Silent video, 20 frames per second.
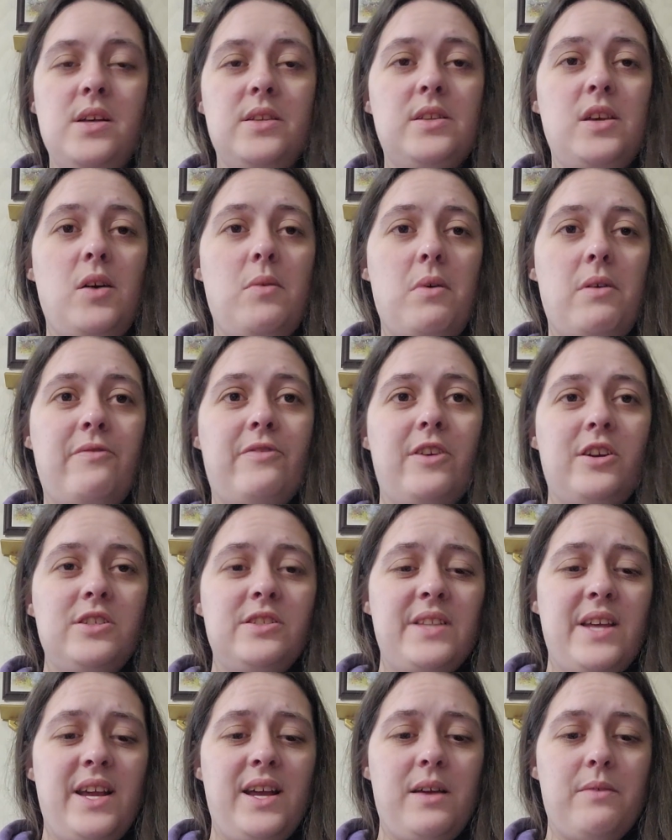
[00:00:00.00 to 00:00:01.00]
So my
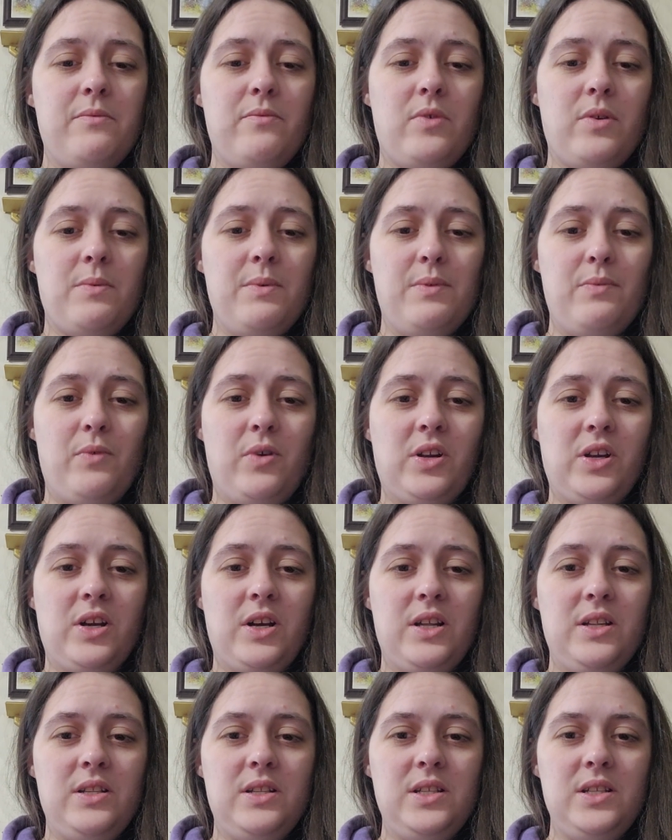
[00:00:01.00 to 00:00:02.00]
first thing I'm working
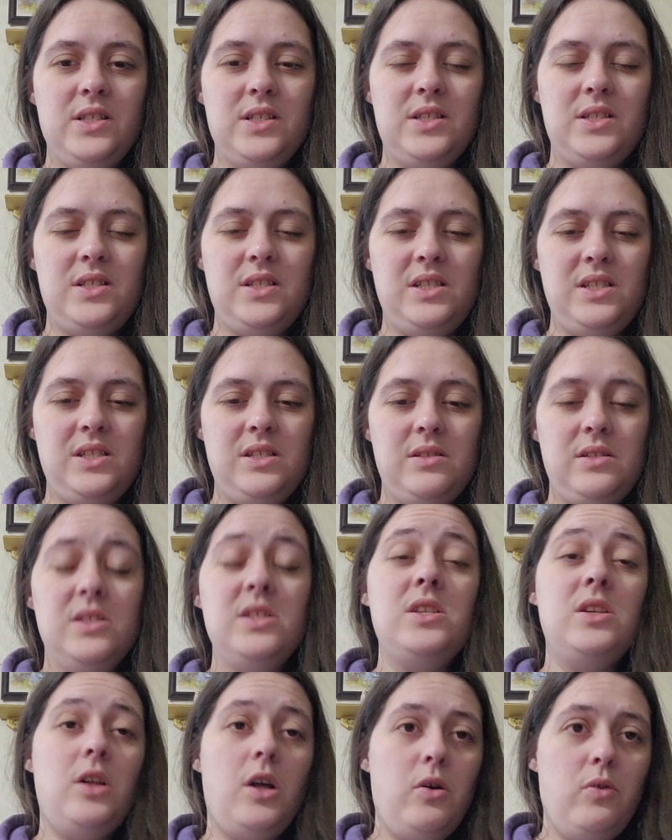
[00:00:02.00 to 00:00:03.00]
on
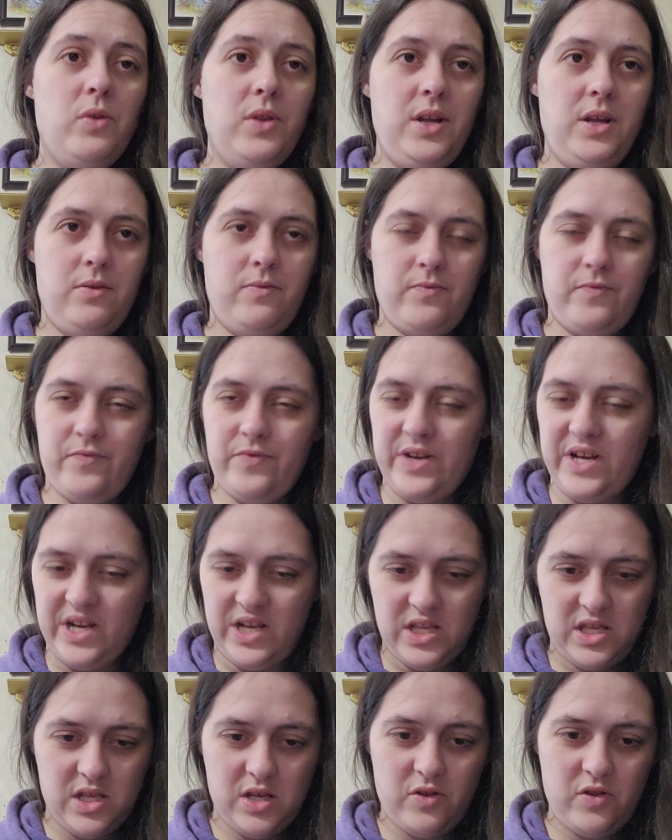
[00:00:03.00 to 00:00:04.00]
slowly,
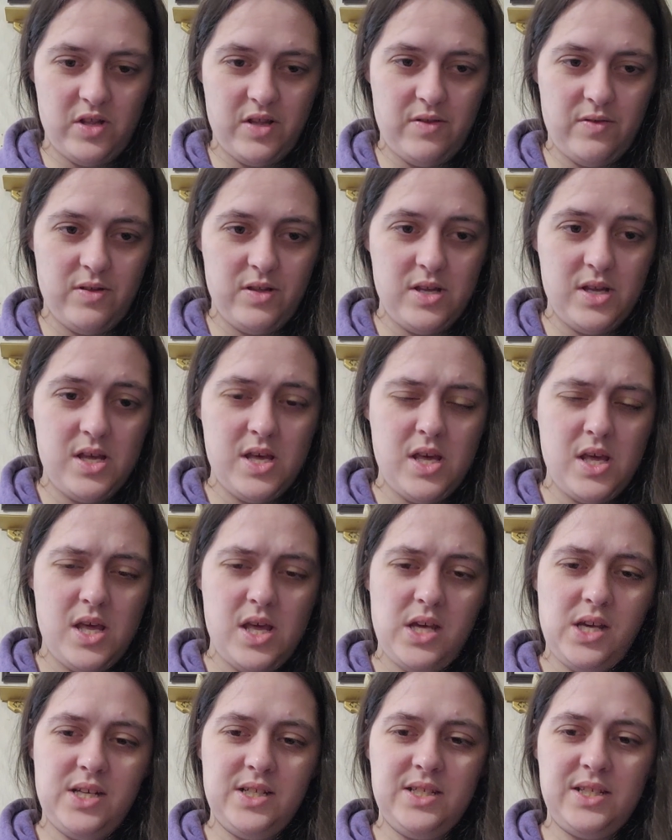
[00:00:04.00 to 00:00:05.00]
very slowly,
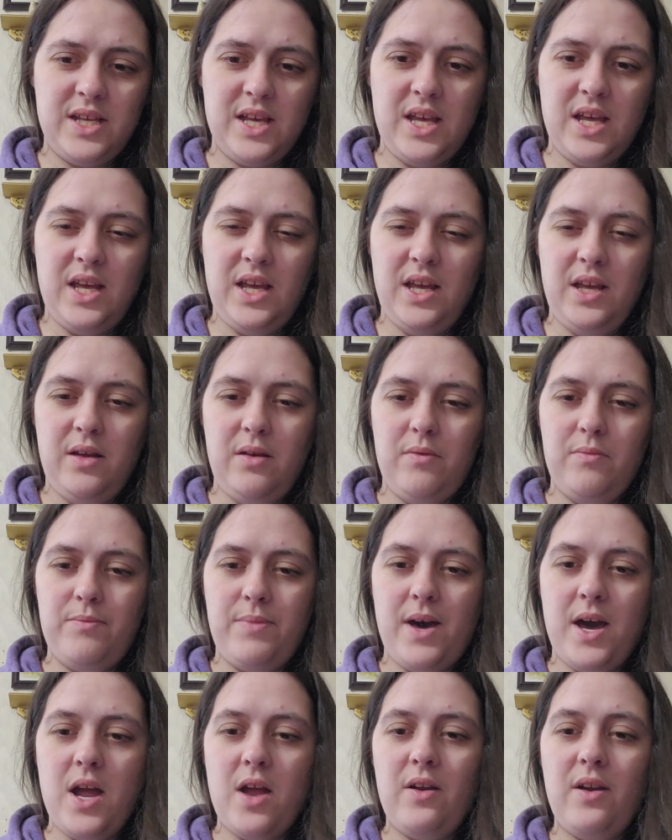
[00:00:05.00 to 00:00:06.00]
is a
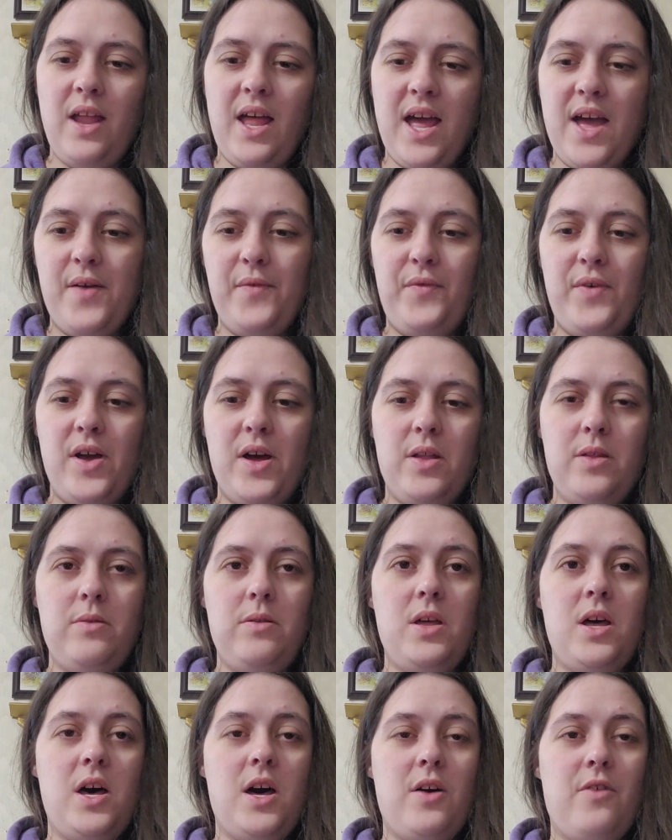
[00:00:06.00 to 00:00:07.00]
pattern I
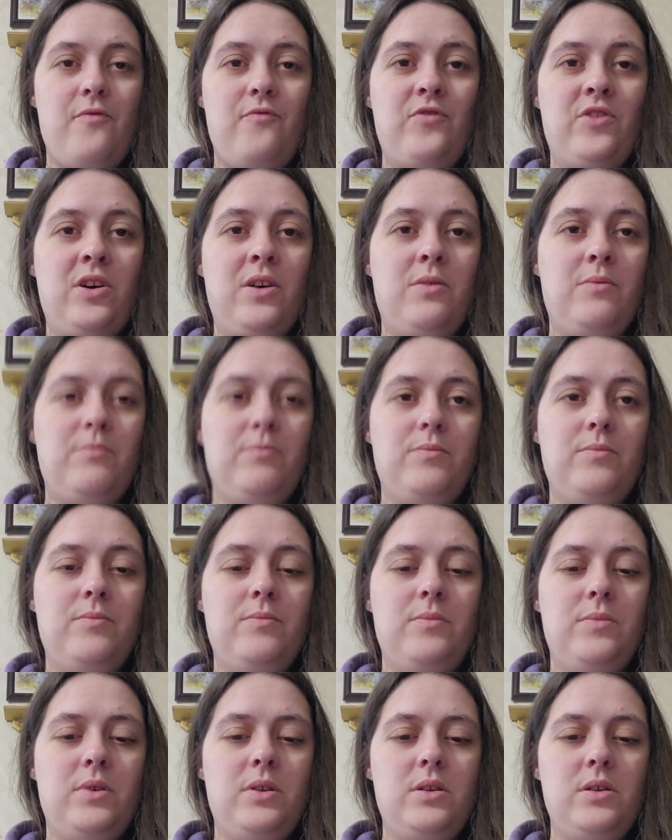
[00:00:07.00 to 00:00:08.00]
found
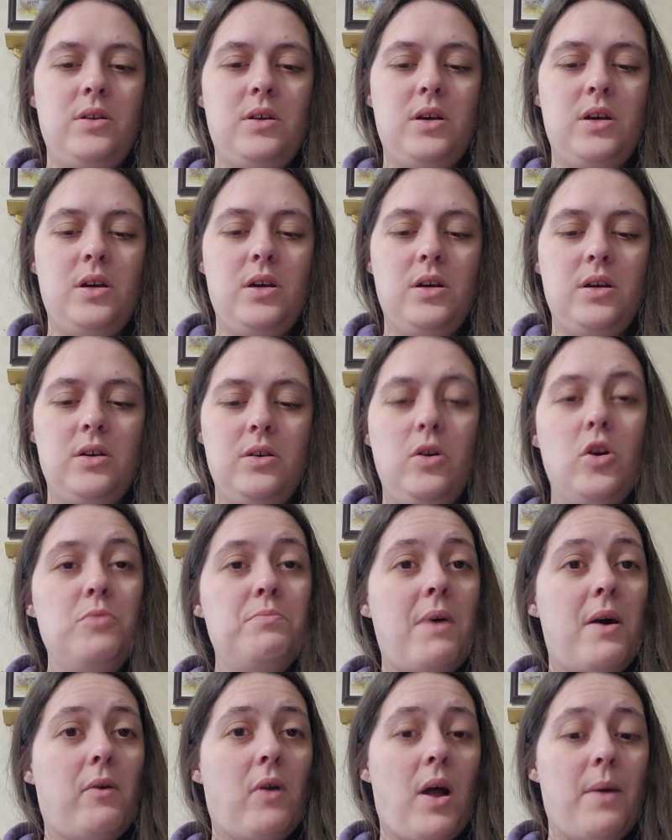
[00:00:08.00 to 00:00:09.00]
from
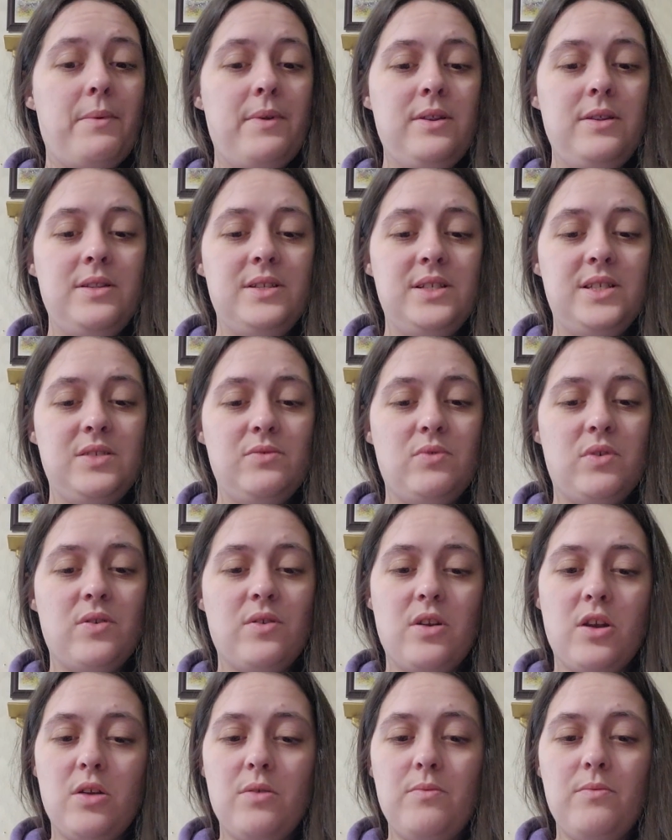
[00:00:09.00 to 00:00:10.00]
Hoop by Robin. This is one
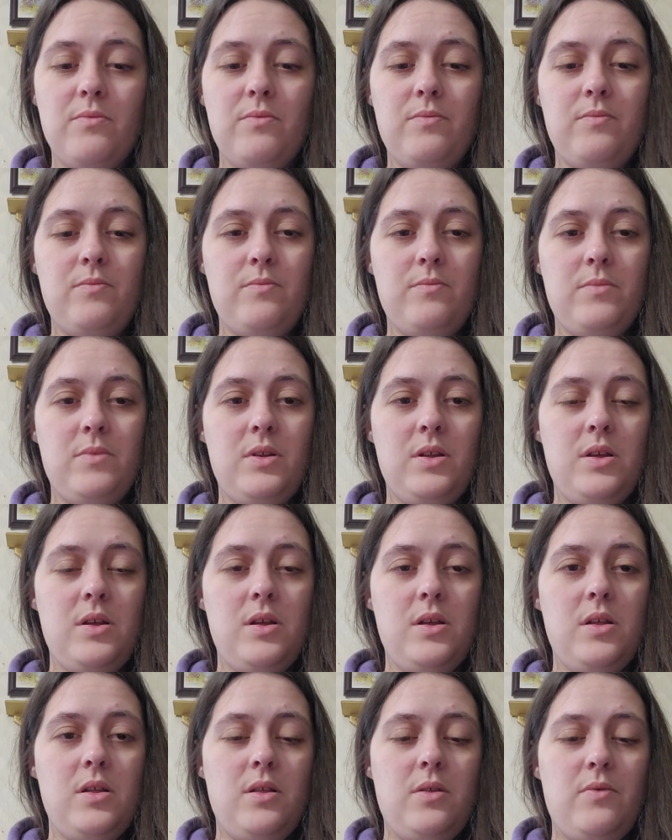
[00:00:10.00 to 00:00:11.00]
of her
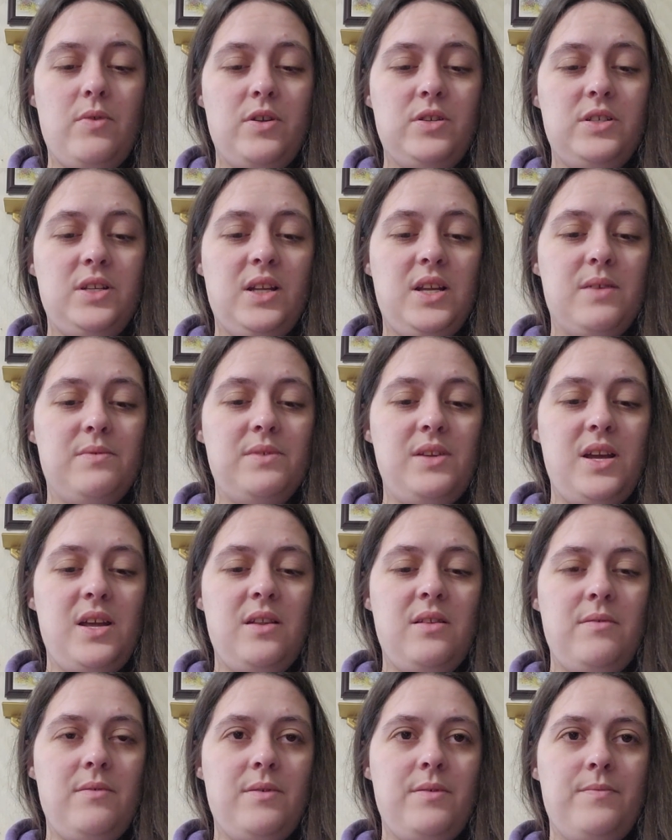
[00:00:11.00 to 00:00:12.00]
where she comes
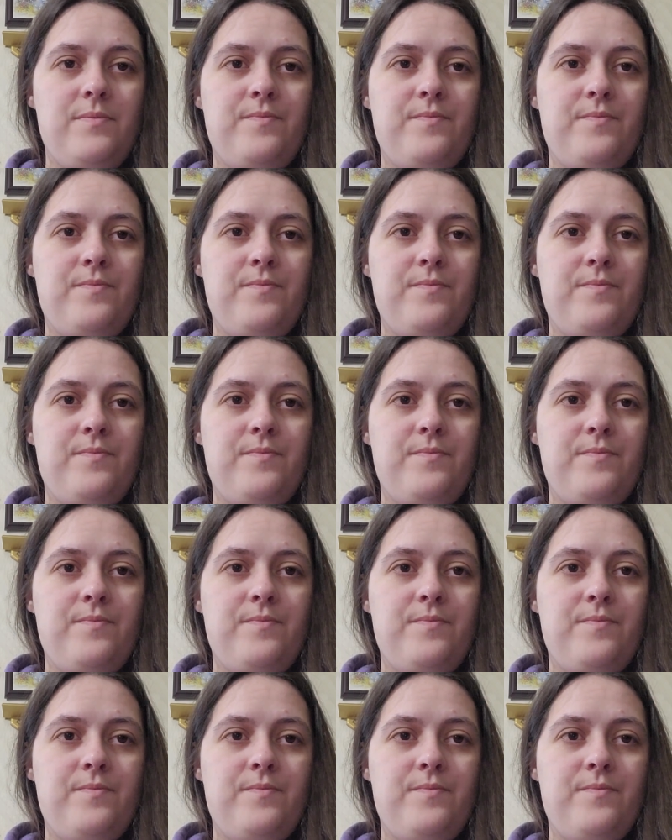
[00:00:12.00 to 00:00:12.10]
in.